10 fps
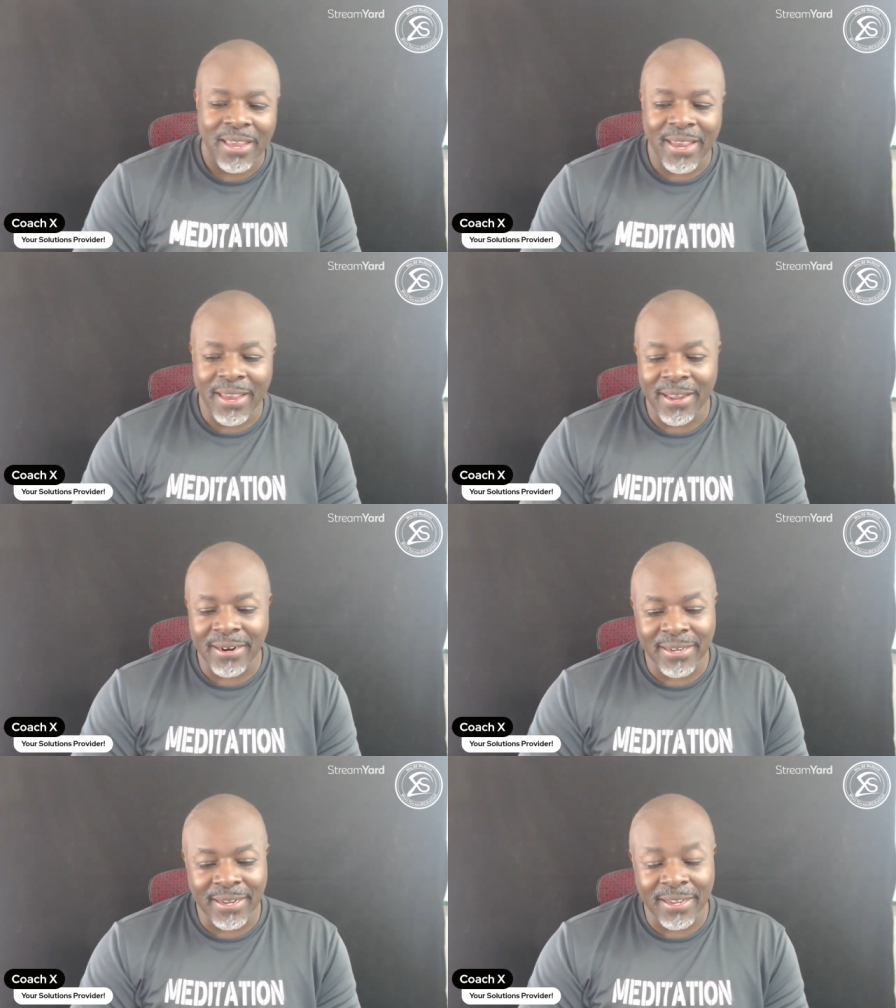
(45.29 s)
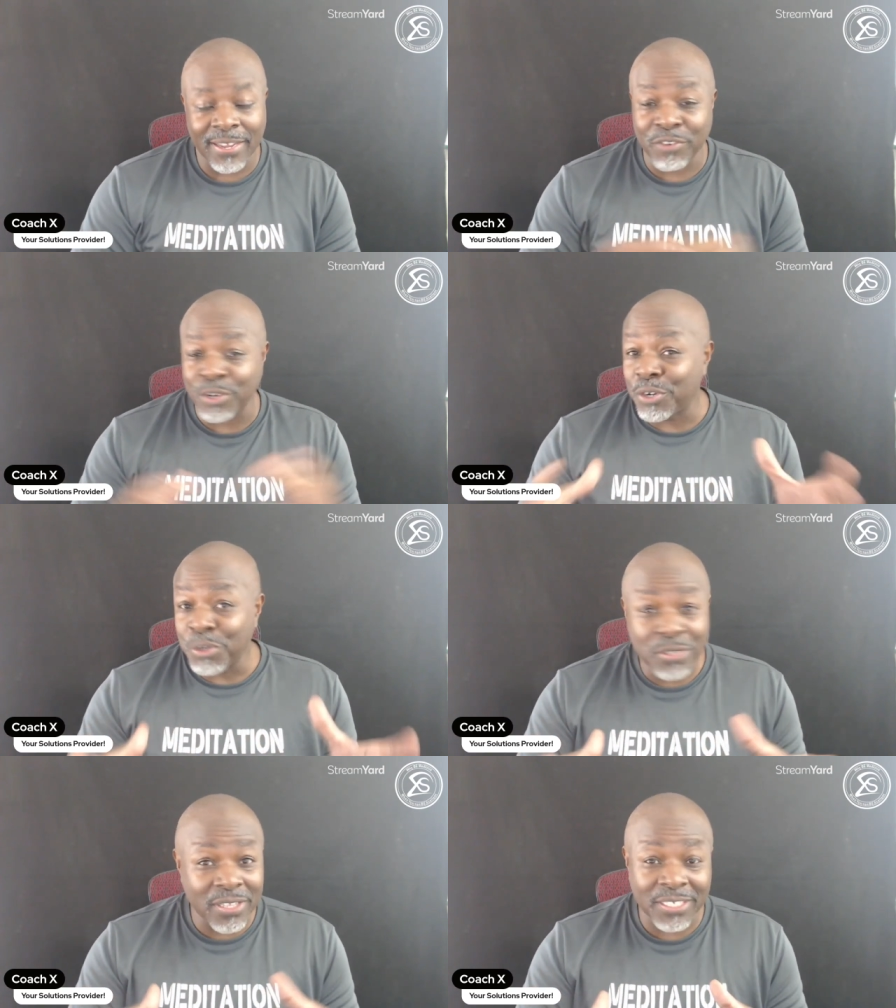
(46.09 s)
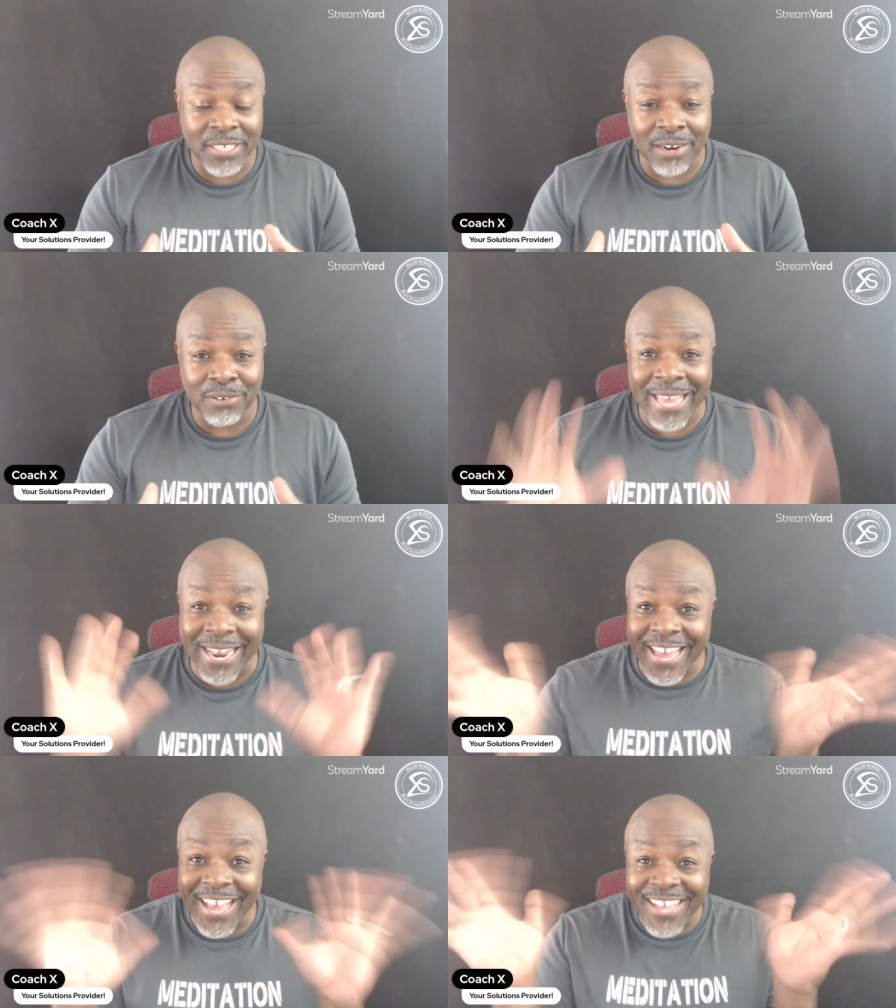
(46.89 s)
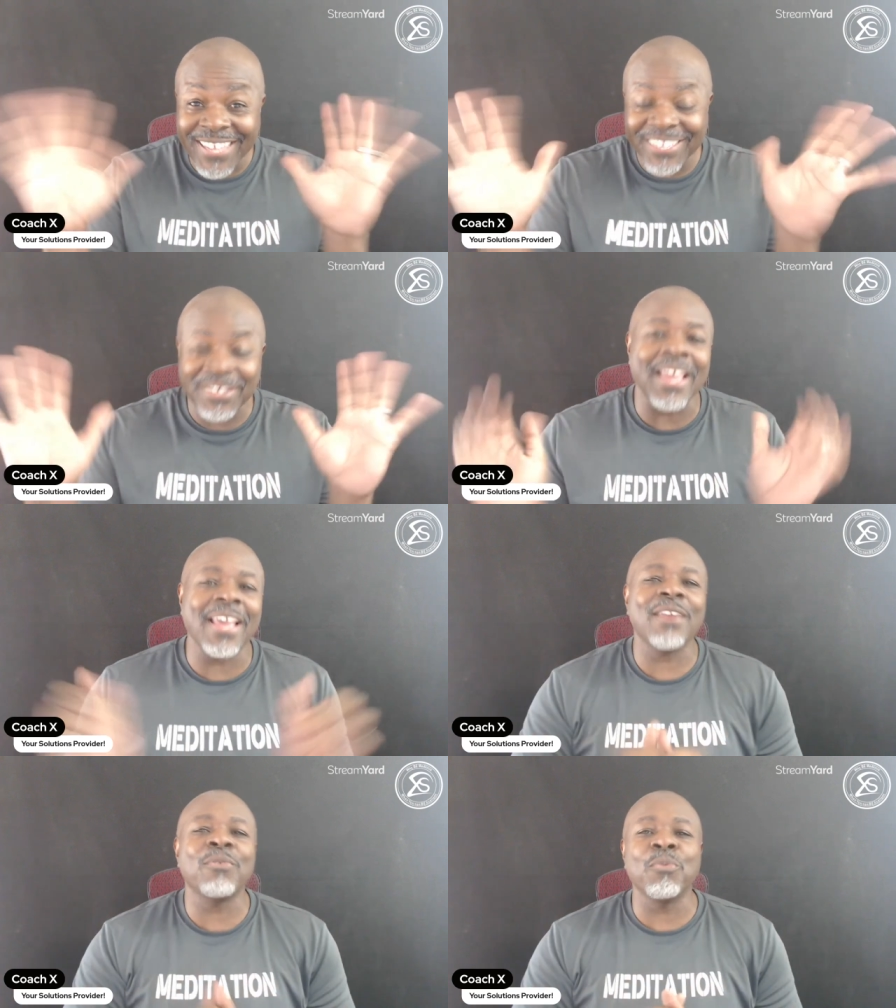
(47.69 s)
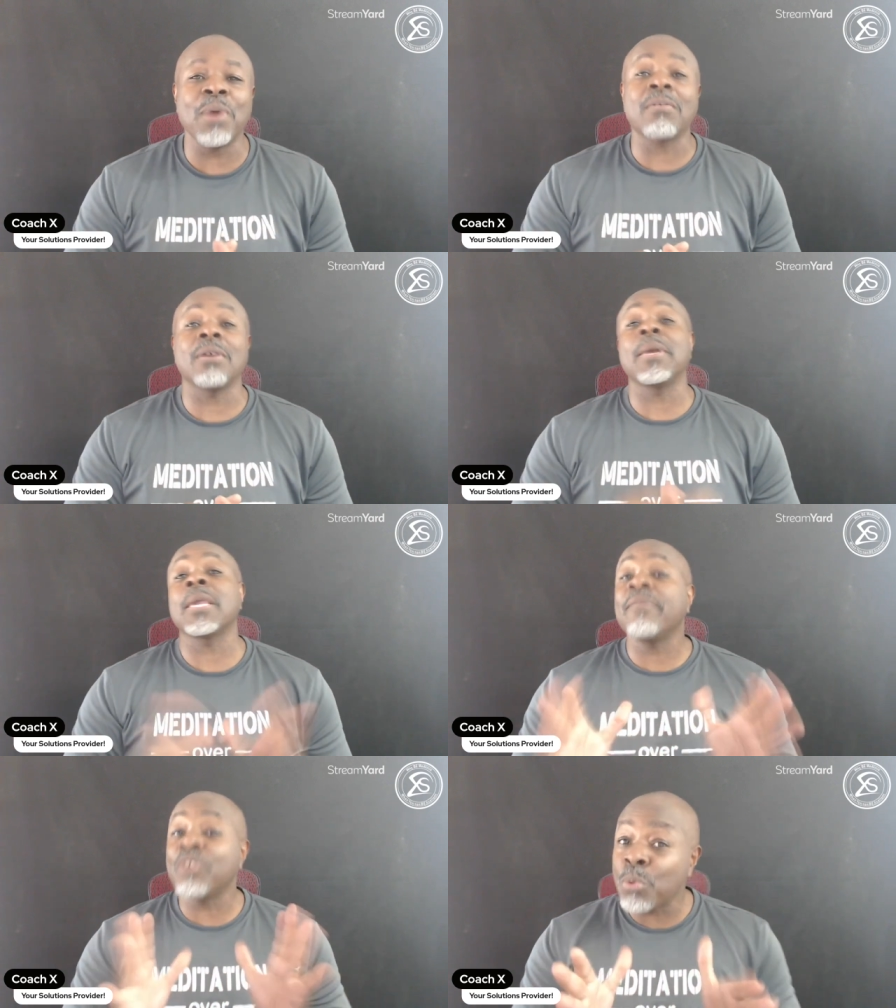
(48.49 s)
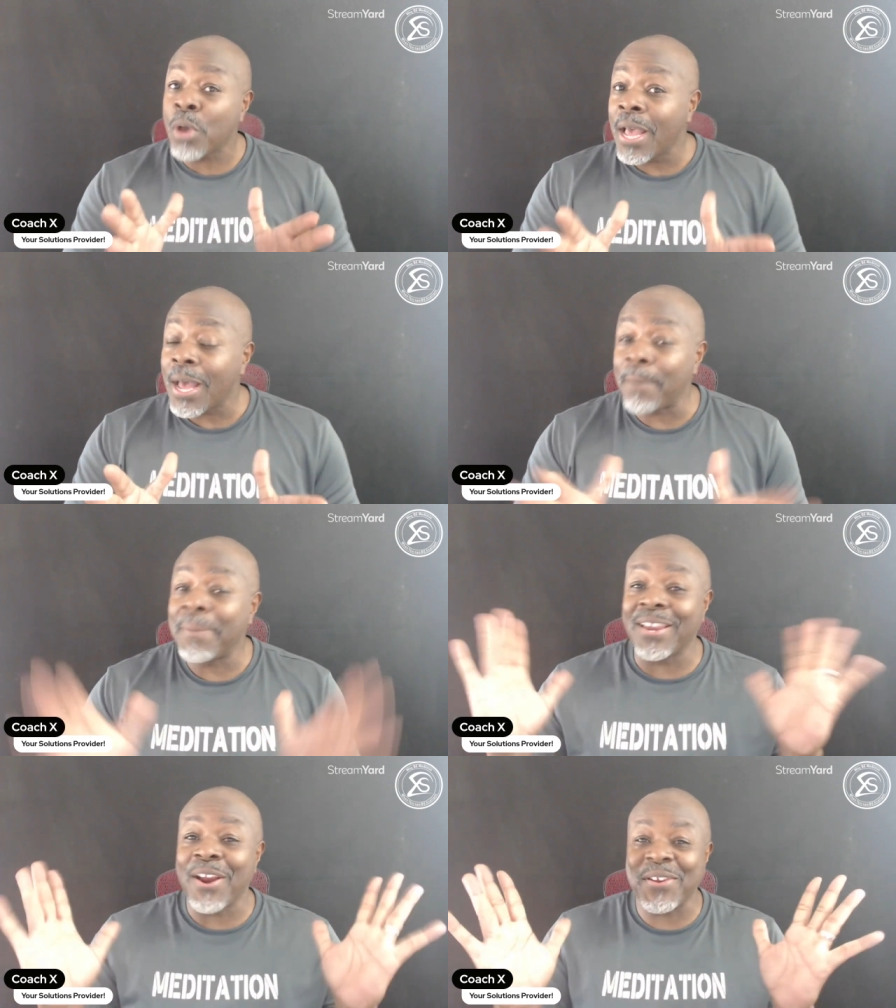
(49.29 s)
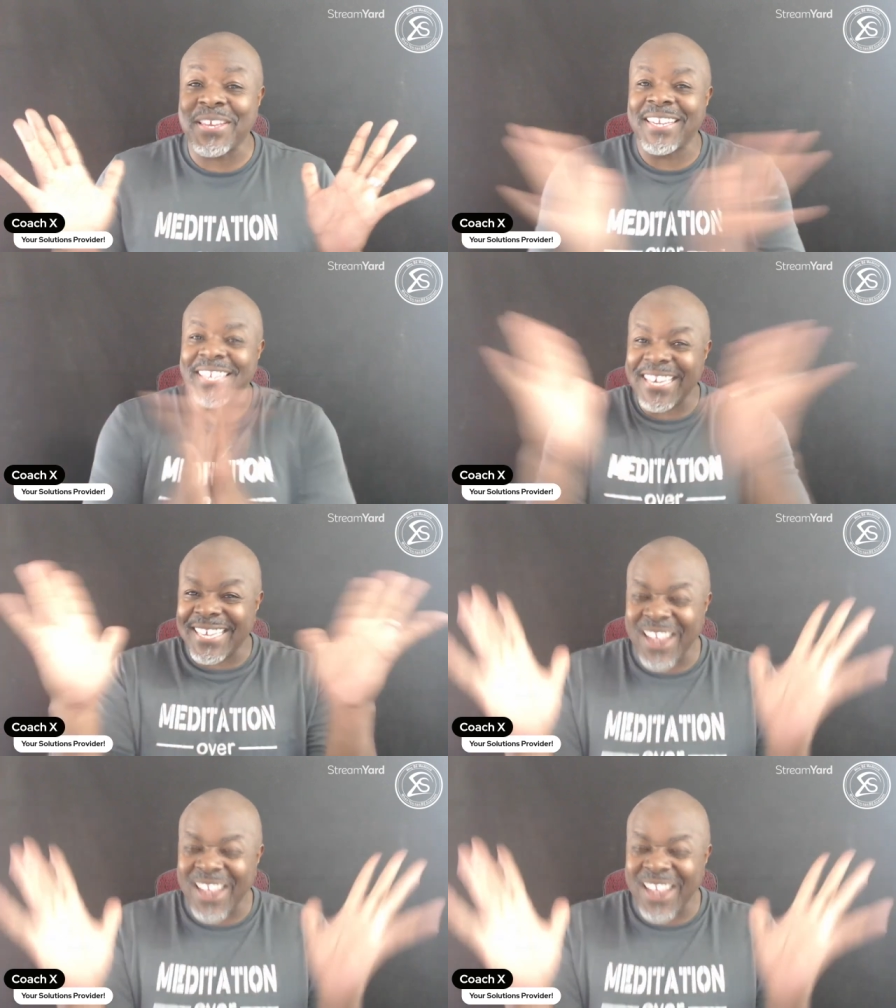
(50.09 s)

And uh, if you're new to the channel, hello and welcome. I'll give you a big Hercules,